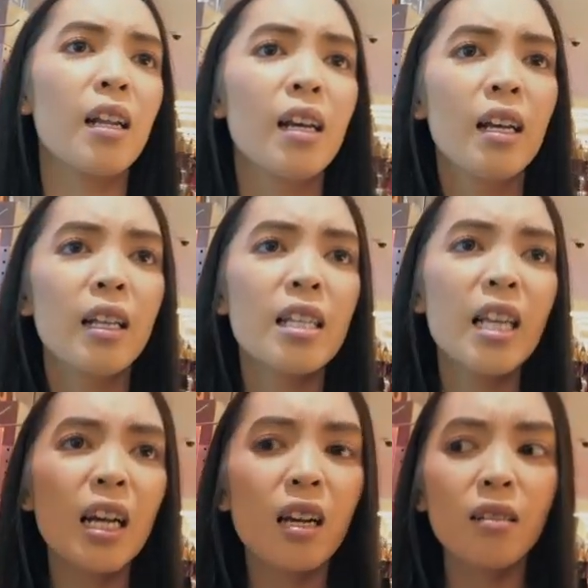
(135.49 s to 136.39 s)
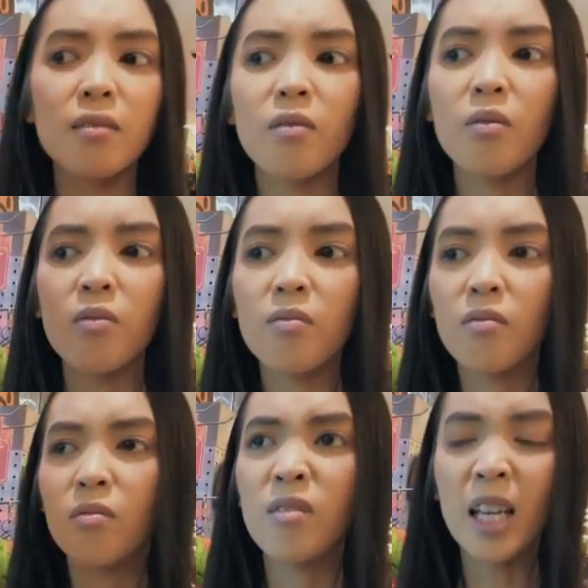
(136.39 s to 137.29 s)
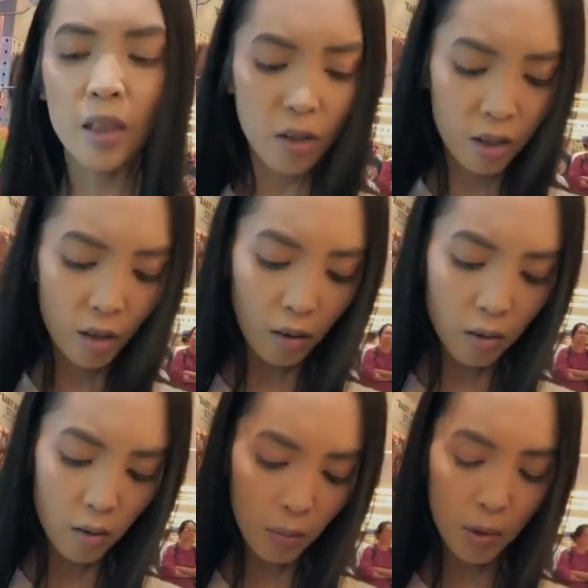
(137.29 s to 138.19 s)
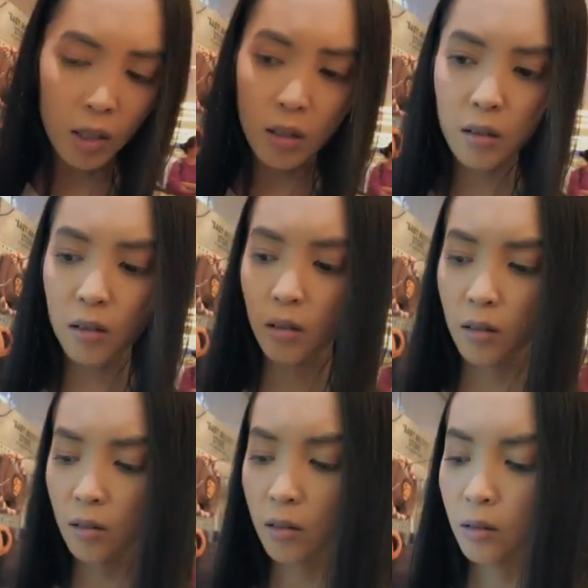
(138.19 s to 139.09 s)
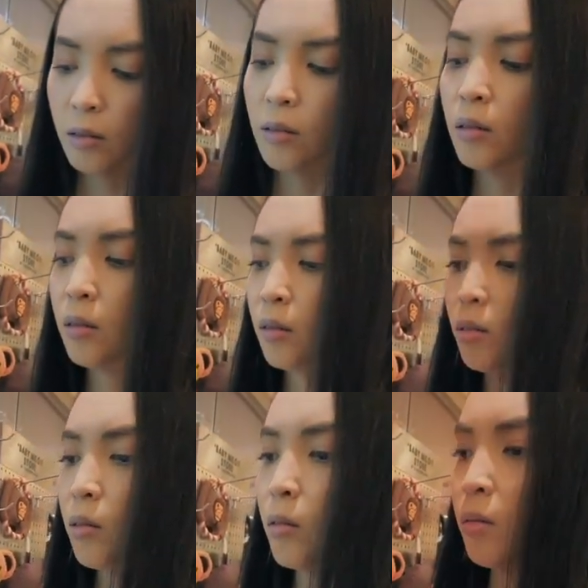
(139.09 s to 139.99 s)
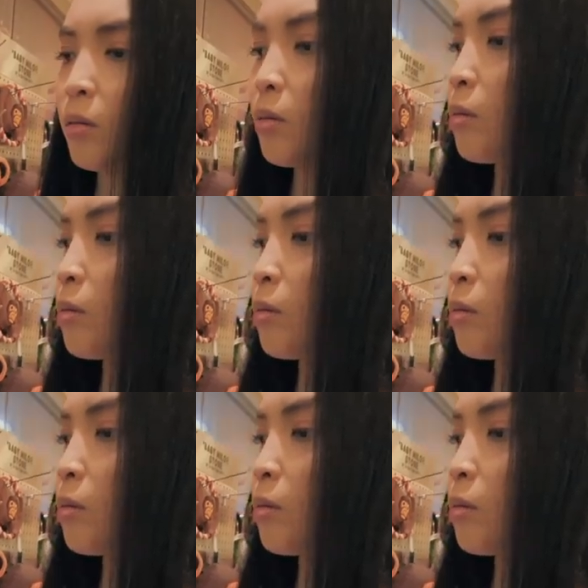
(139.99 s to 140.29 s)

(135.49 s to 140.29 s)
Yeah, it's not too bad. It's like $30 or something. Yeah.